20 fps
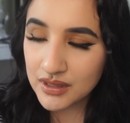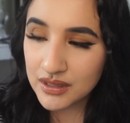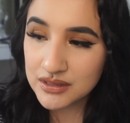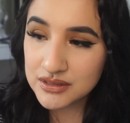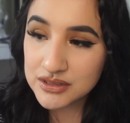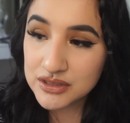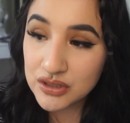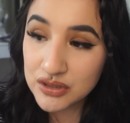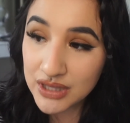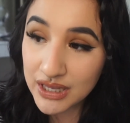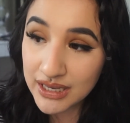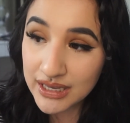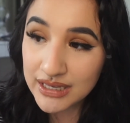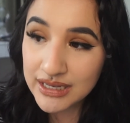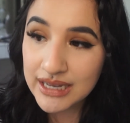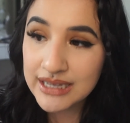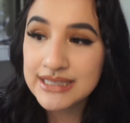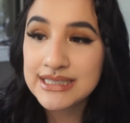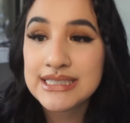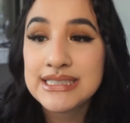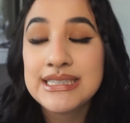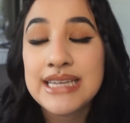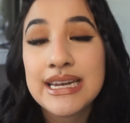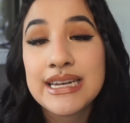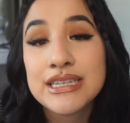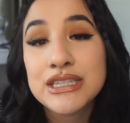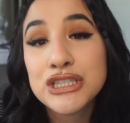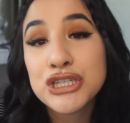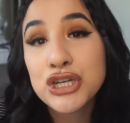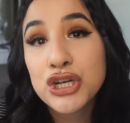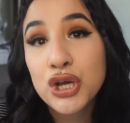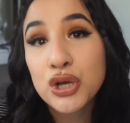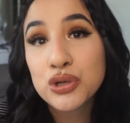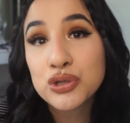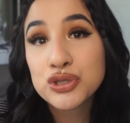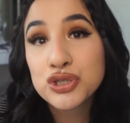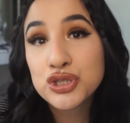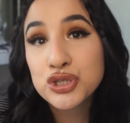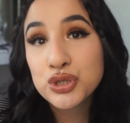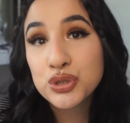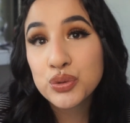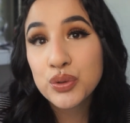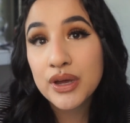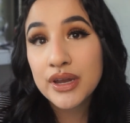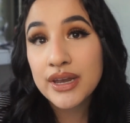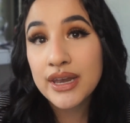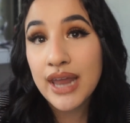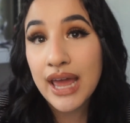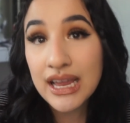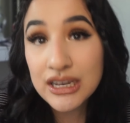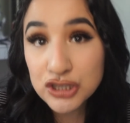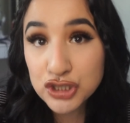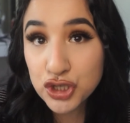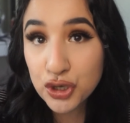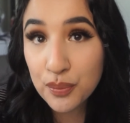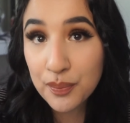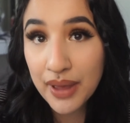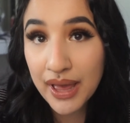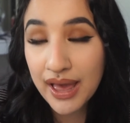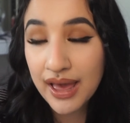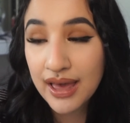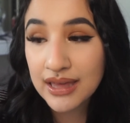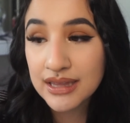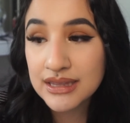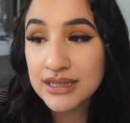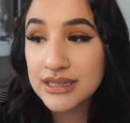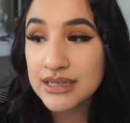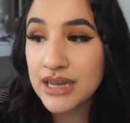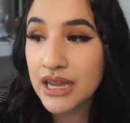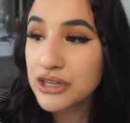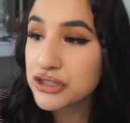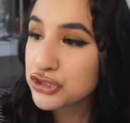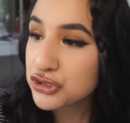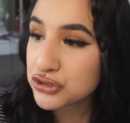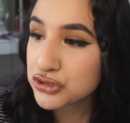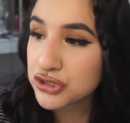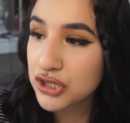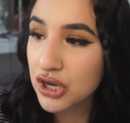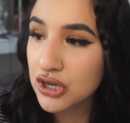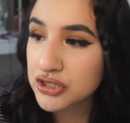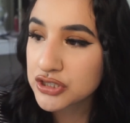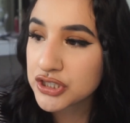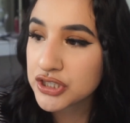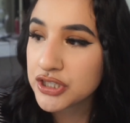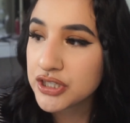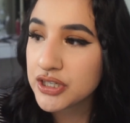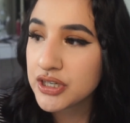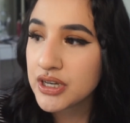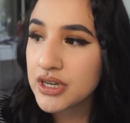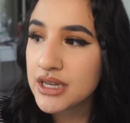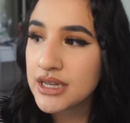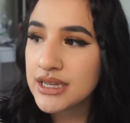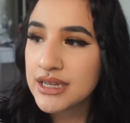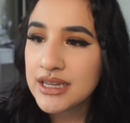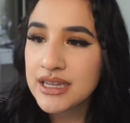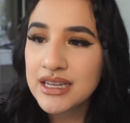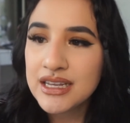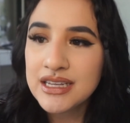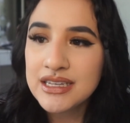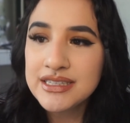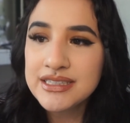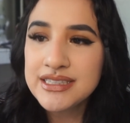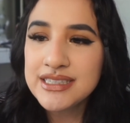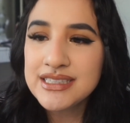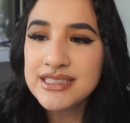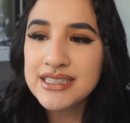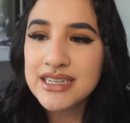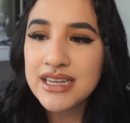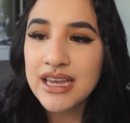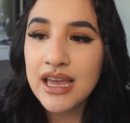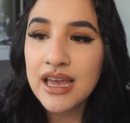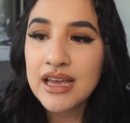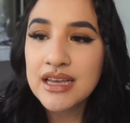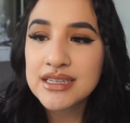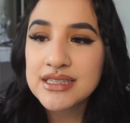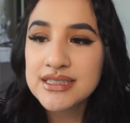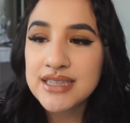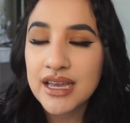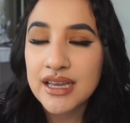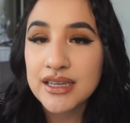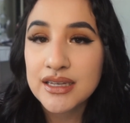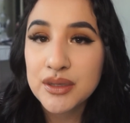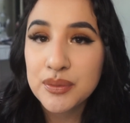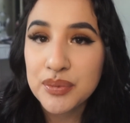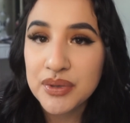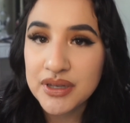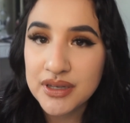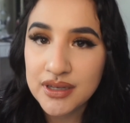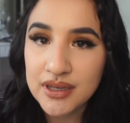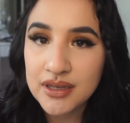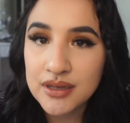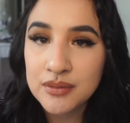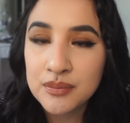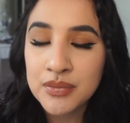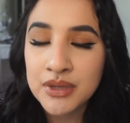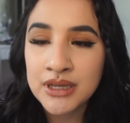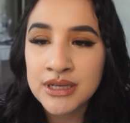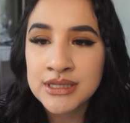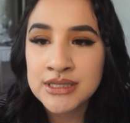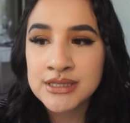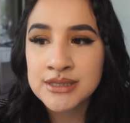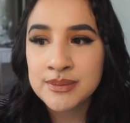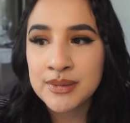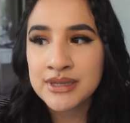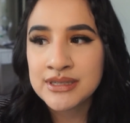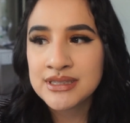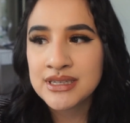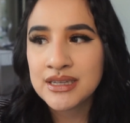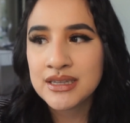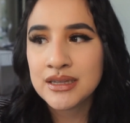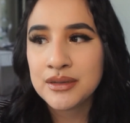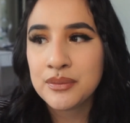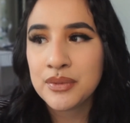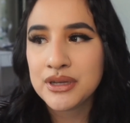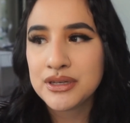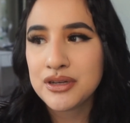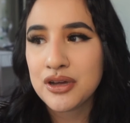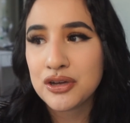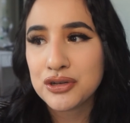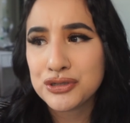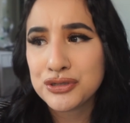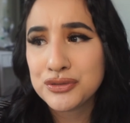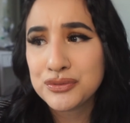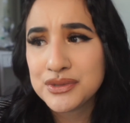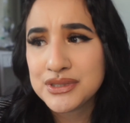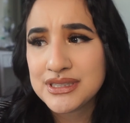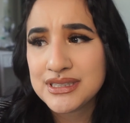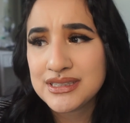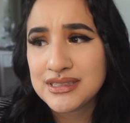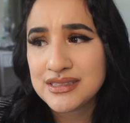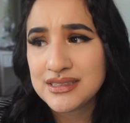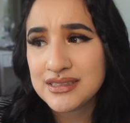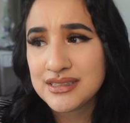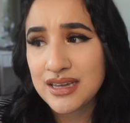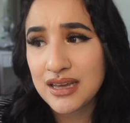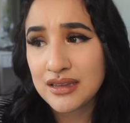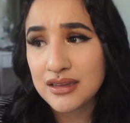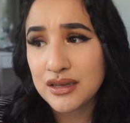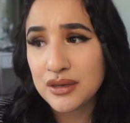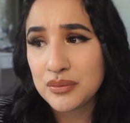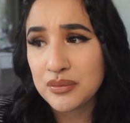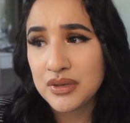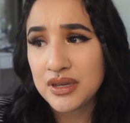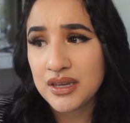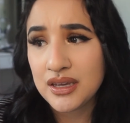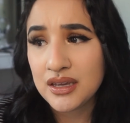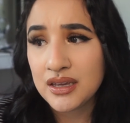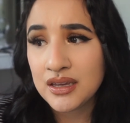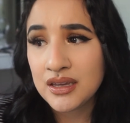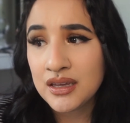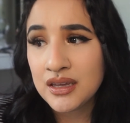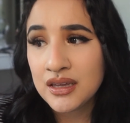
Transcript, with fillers: so then i decided to go to a naturopath a natural doctor just to get a second opinion because basically my doctor was telling me